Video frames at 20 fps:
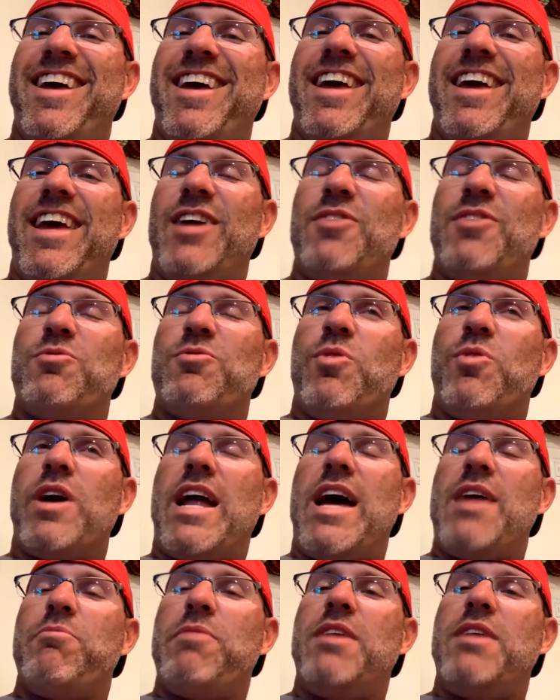And
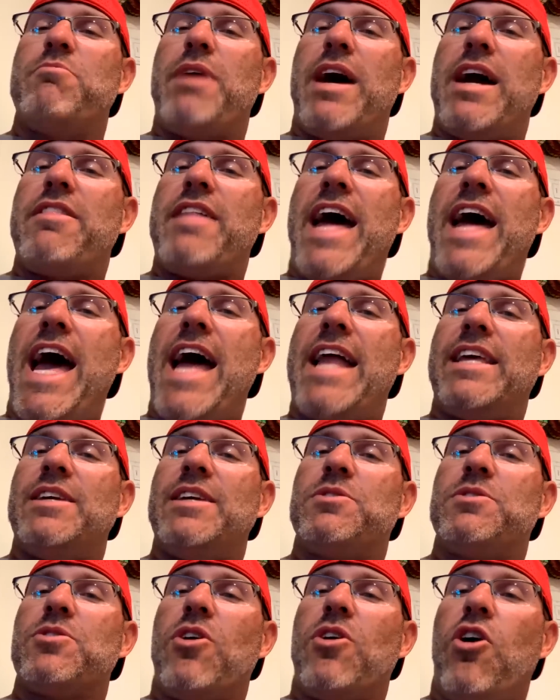what I mean by that
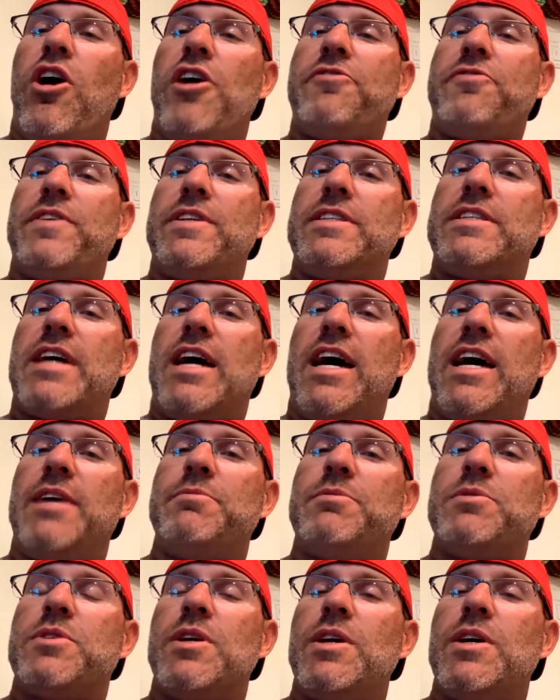is,
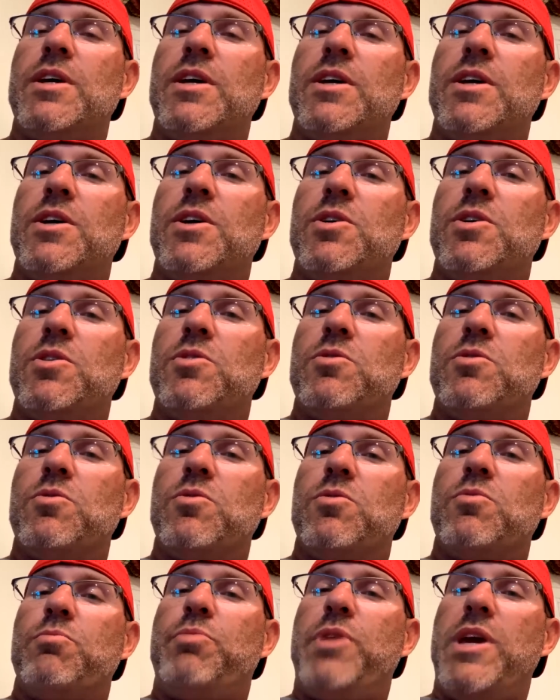oftentimes
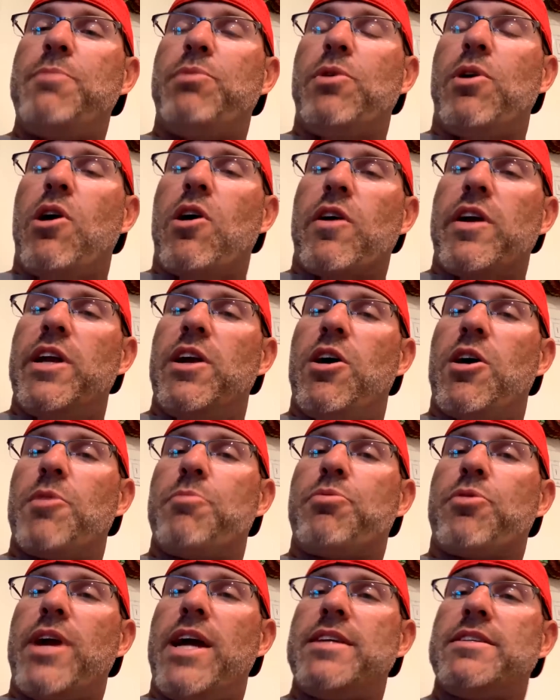people are in our
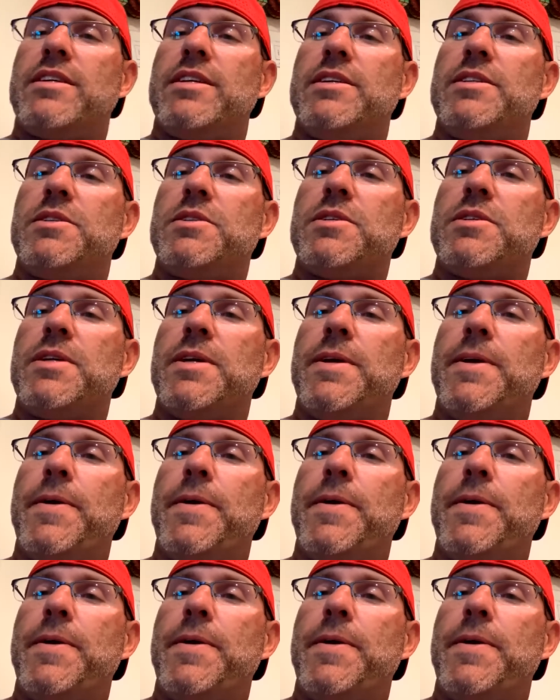presence